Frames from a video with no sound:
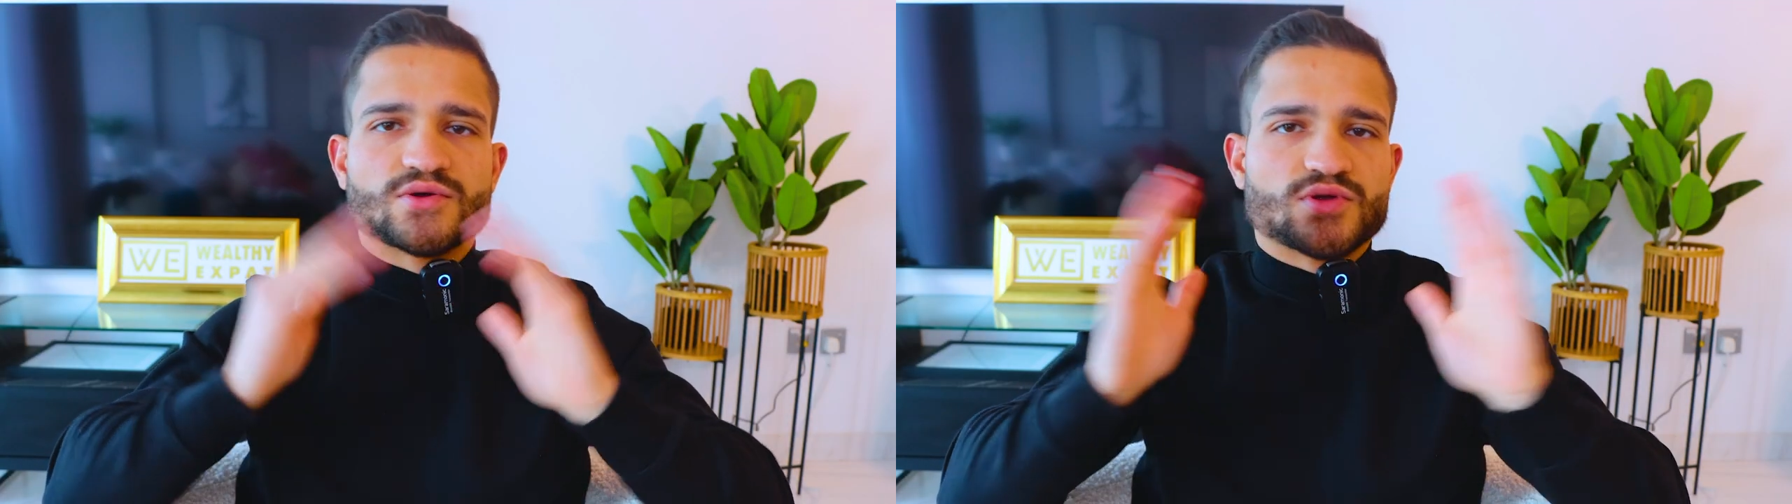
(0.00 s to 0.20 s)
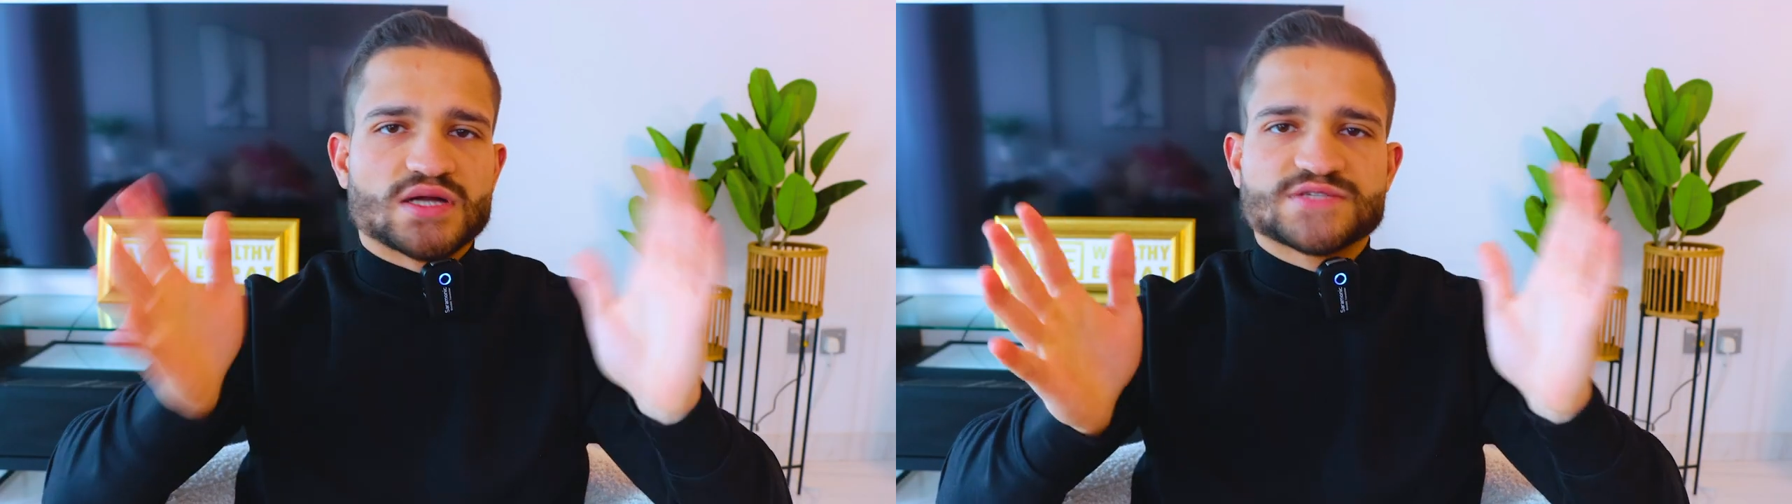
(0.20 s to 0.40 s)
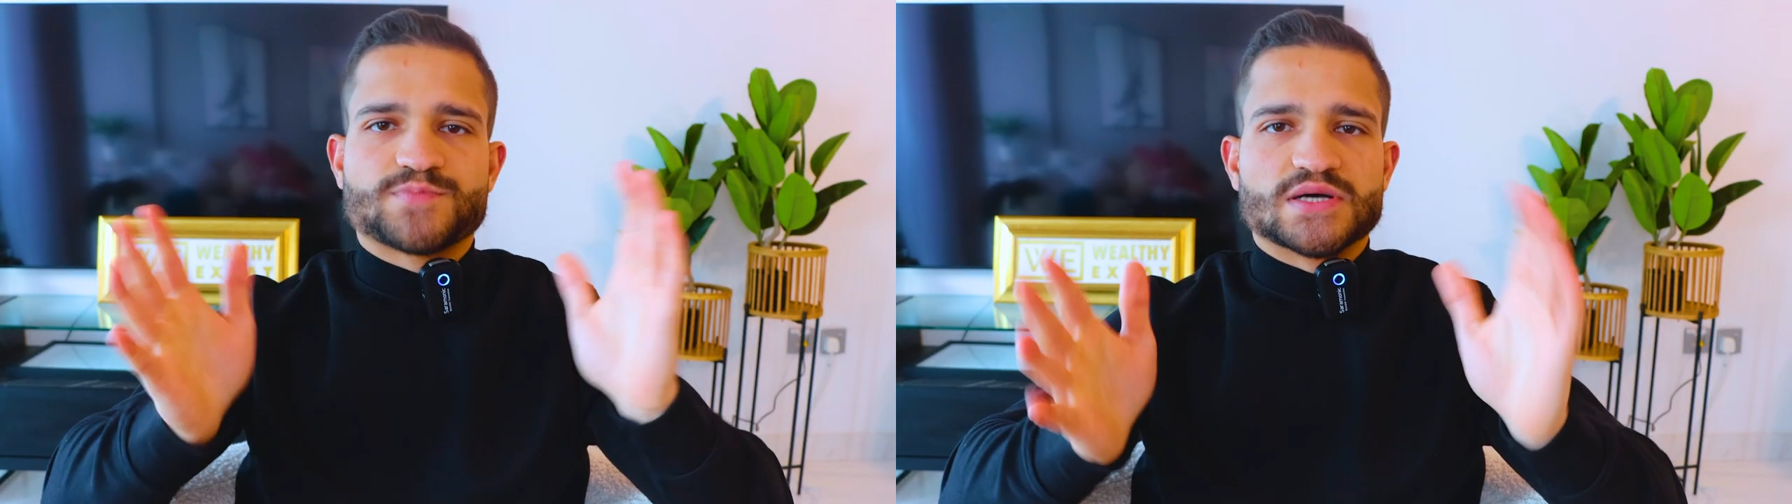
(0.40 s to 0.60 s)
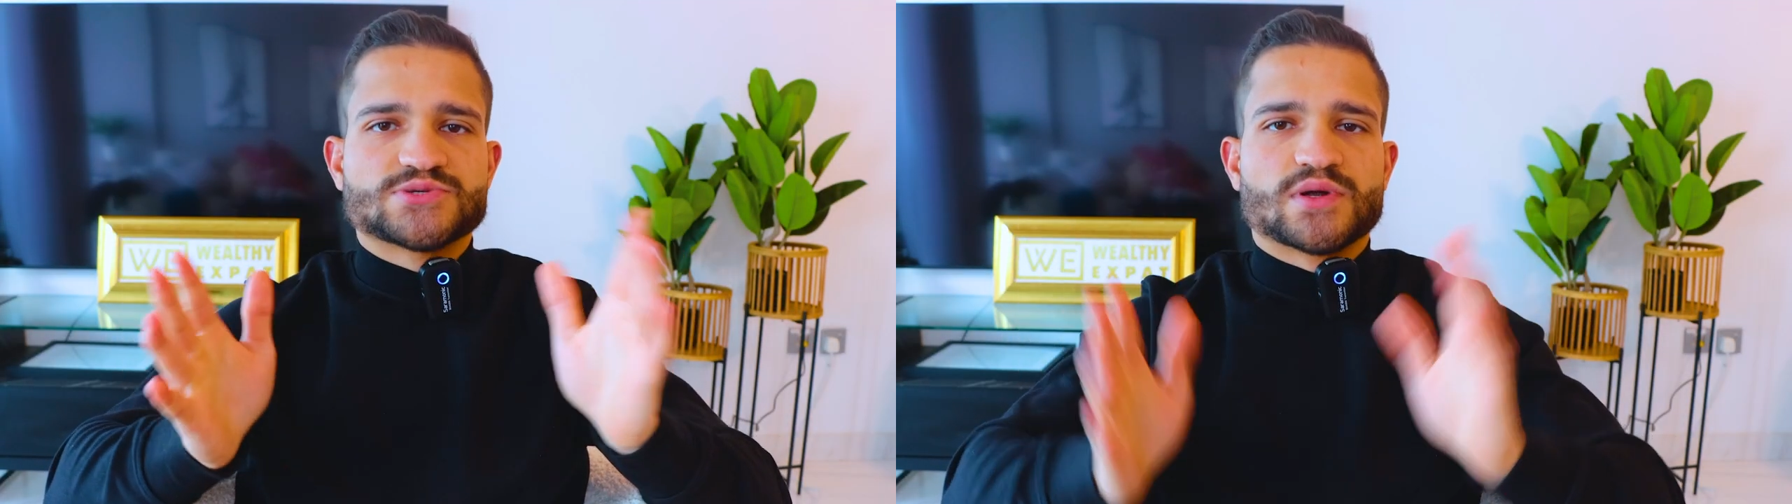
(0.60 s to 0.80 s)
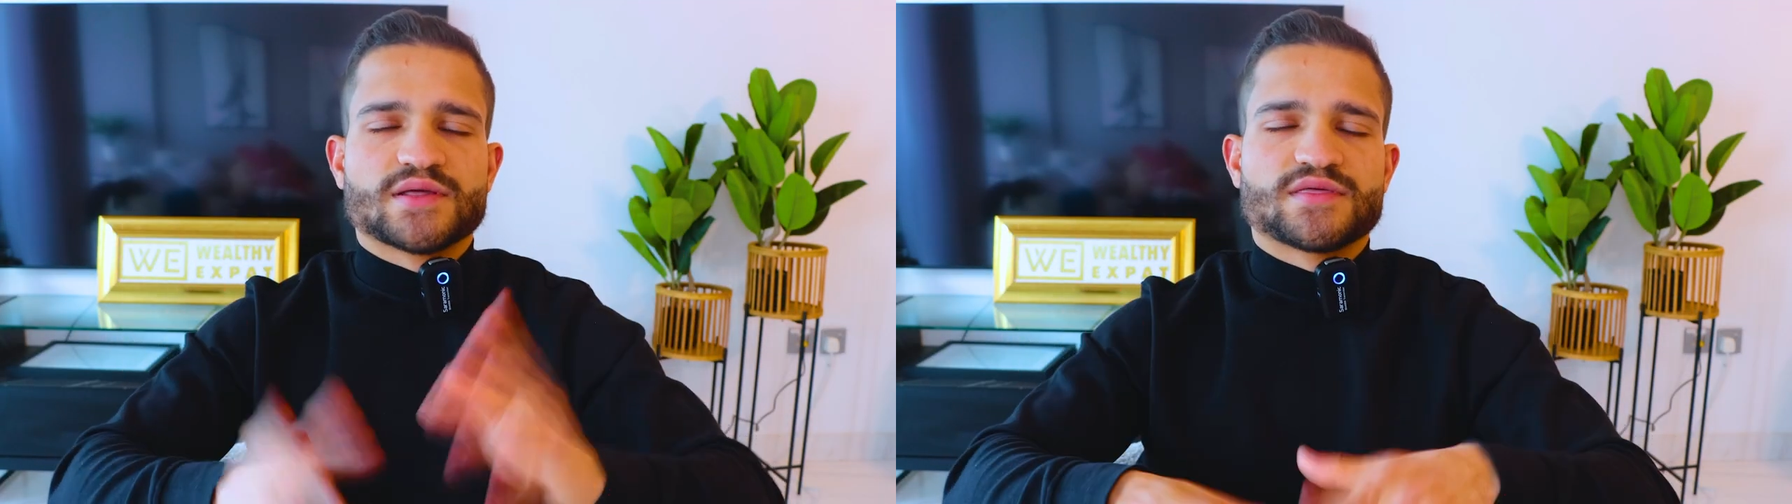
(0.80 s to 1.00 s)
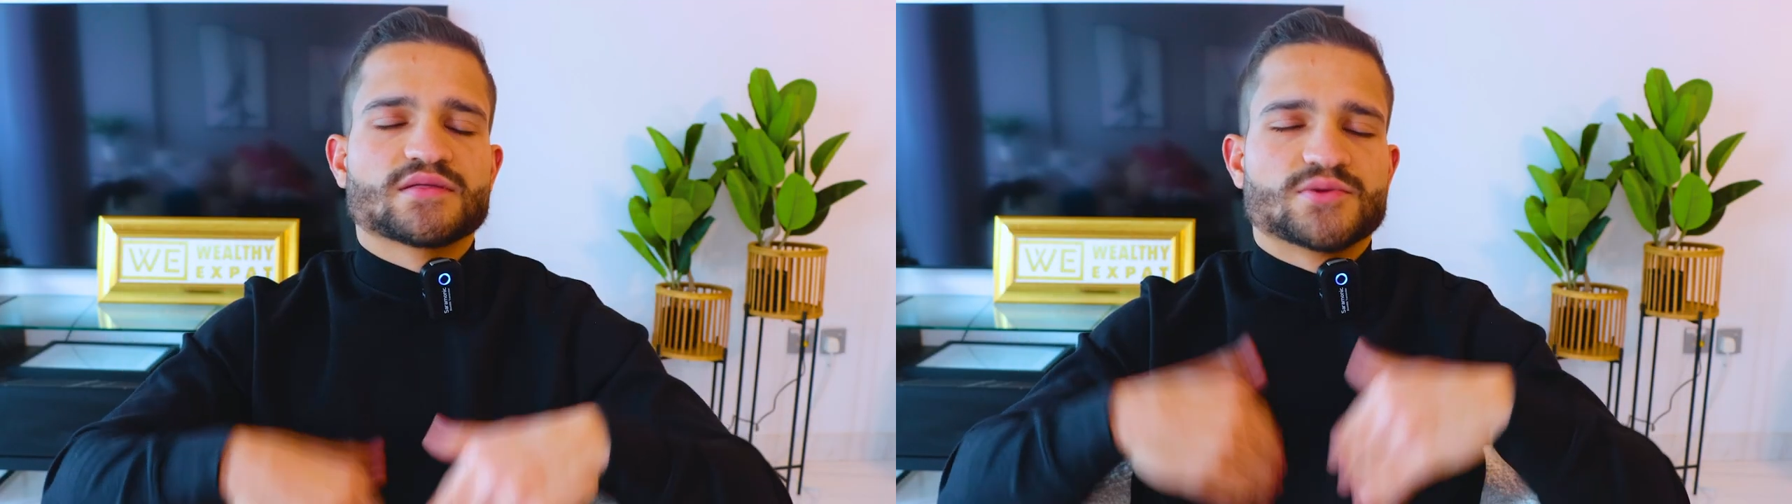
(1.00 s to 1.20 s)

They're not a sponsor or anything.